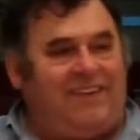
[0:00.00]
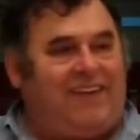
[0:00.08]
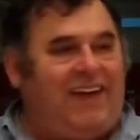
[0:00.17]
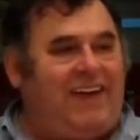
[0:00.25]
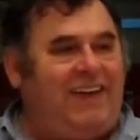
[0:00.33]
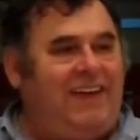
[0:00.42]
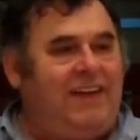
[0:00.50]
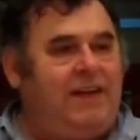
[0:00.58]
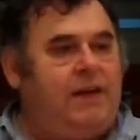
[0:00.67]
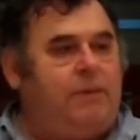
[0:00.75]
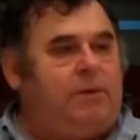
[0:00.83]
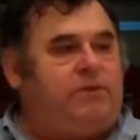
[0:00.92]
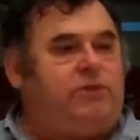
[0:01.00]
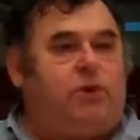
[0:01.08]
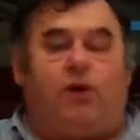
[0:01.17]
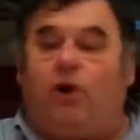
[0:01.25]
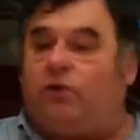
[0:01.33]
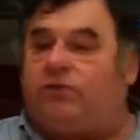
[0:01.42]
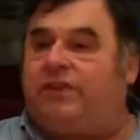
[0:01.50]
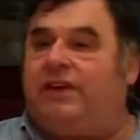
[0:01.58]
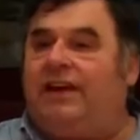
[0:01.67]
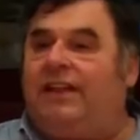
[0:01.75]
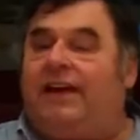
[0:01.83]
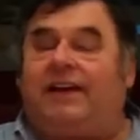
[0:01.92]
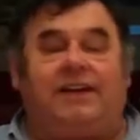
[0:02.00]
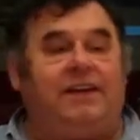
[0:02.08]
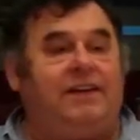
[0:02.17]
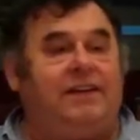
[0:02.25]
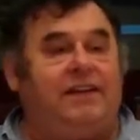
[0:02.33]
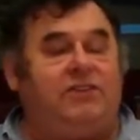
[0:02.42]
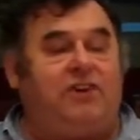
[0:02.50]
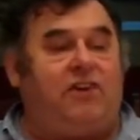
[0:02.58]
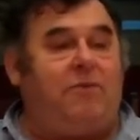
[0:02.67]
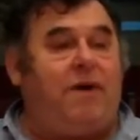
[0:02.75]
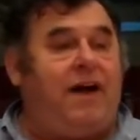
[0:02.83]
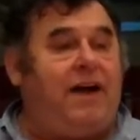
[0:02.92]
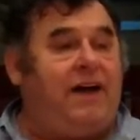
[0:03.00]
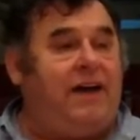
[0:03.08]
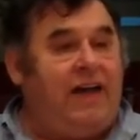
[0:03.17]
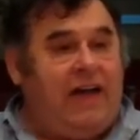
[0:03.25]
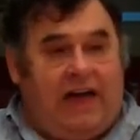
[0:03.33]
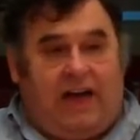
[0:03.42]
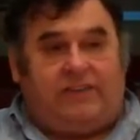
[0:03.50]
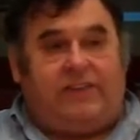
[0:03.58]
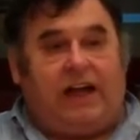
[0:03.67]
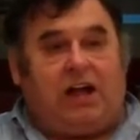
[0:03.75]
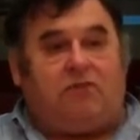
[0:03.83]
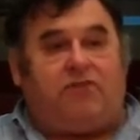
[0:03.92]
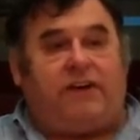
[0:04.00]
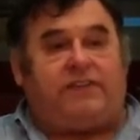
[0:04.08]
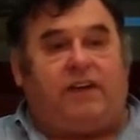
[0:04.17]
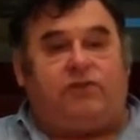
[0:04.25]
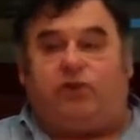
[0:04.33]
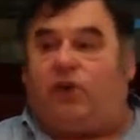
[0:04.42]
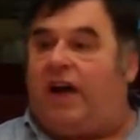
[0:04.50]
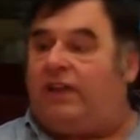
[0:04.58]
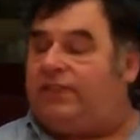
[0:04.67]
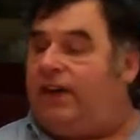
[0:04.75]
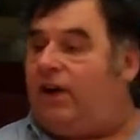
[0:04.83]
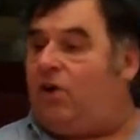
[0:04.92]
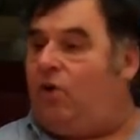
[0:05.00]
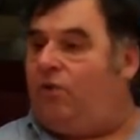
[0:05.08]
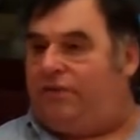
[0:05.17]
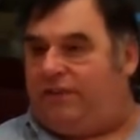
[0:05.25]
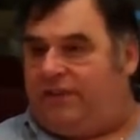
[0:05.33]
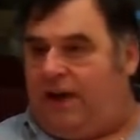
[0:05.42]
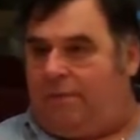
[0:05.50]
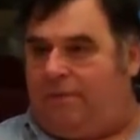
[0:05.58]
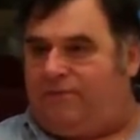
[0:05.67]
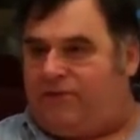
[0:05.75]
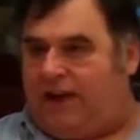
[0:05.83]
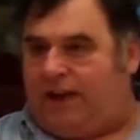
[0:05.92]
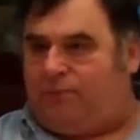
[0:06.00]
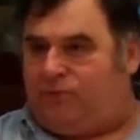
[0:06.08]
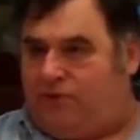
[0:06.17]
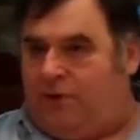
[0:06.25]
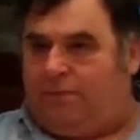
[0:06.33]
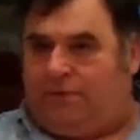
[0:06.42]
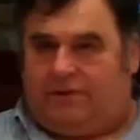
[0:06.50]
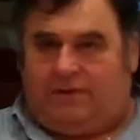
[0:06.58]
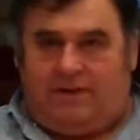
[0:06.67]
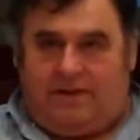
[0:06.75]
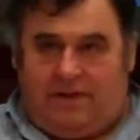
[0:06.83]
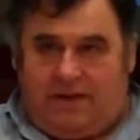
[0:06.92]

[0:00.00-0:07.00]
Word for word: Okay? But sorot, like uh, in Jeremiah, hatekafat hatzorat Yaakov, the time of Jacob's trouble.